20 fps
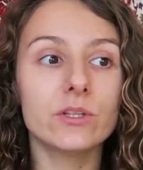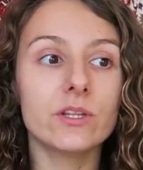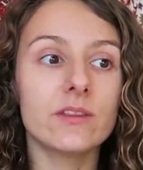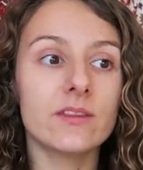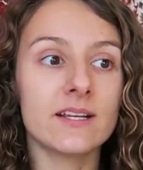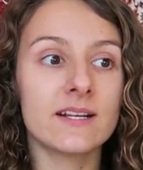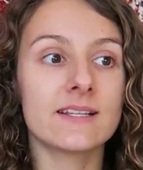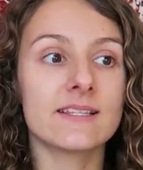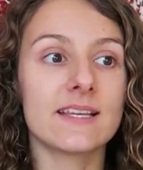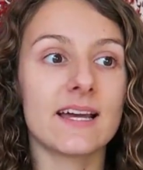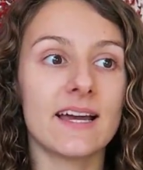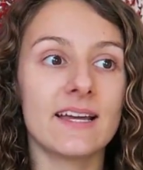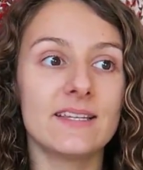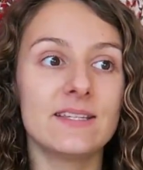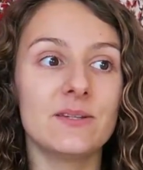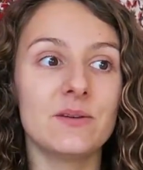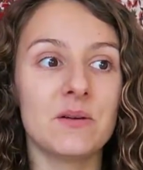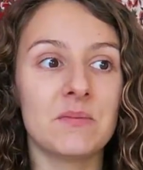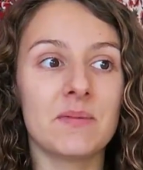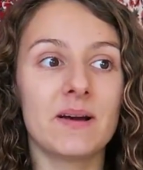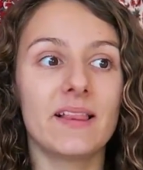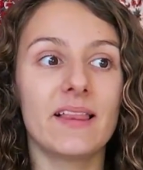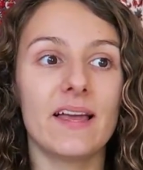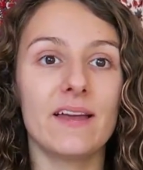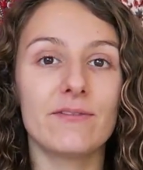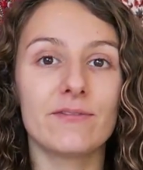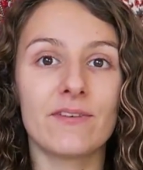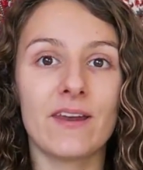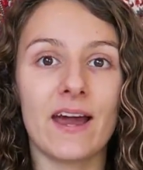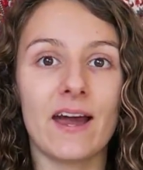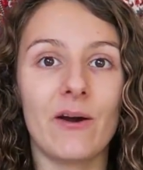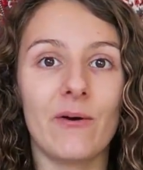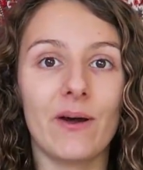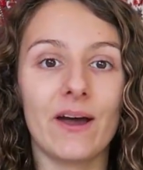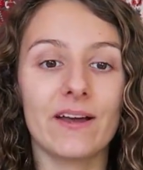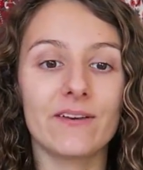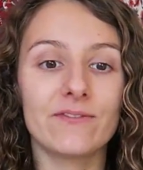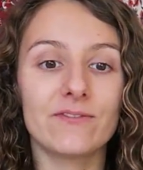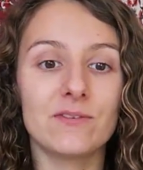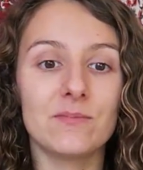the things that I do in my life now
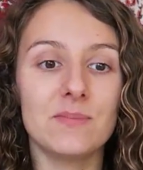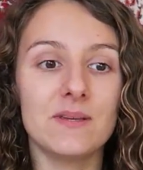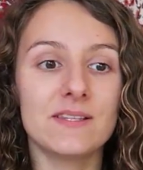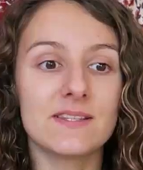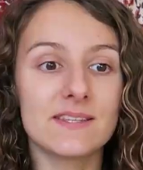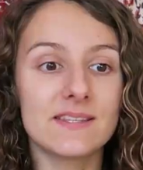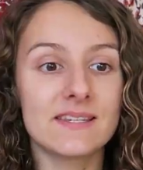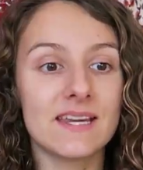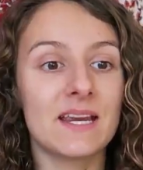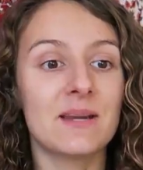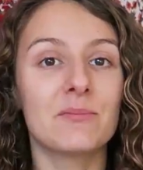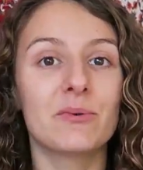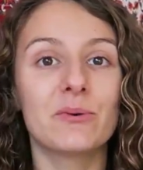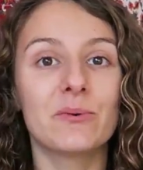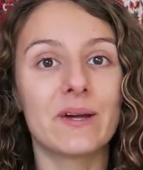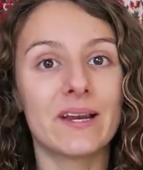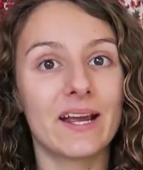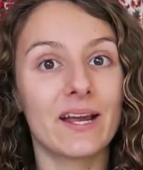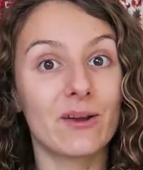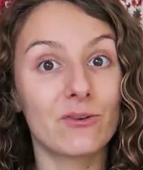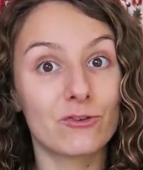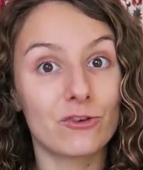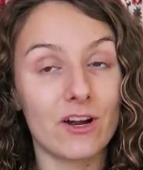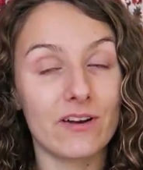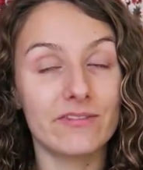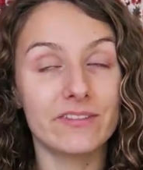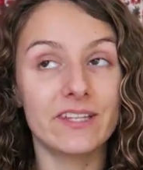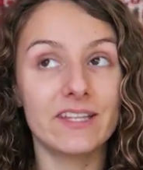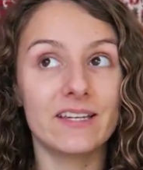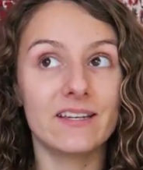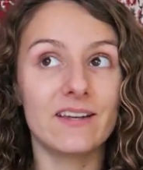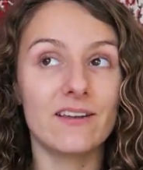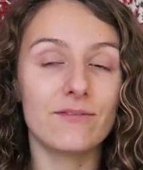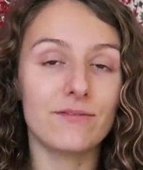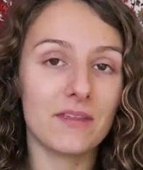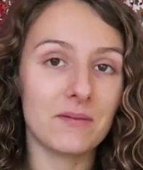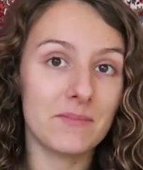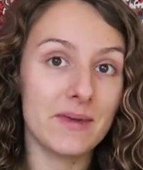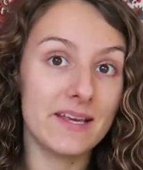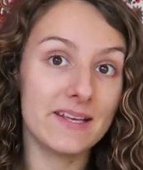have to be sustainable when I go traveling, if
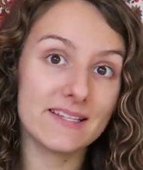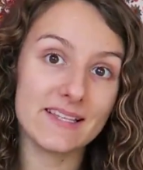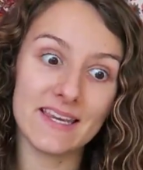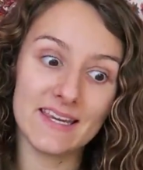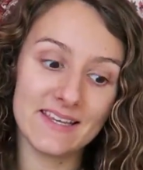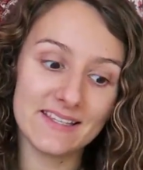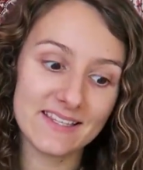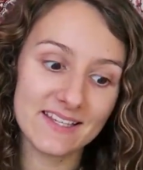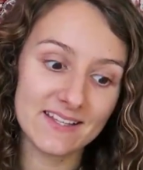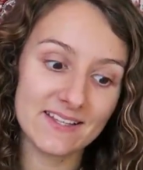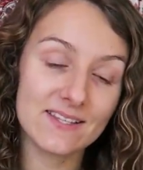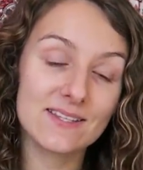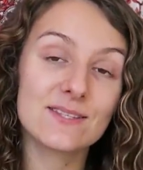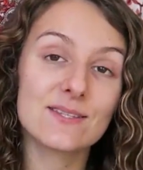that makes any sense.